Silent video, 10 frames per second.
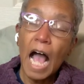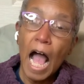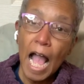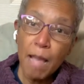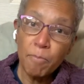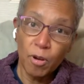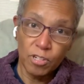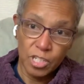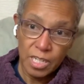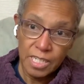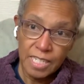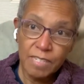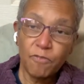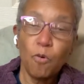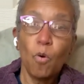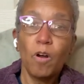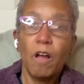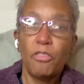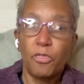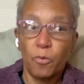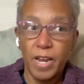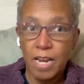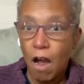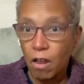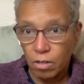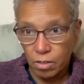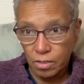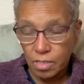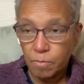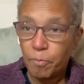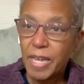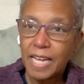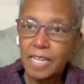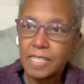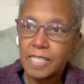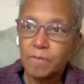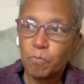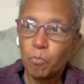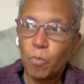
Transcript: I purchased for $3 because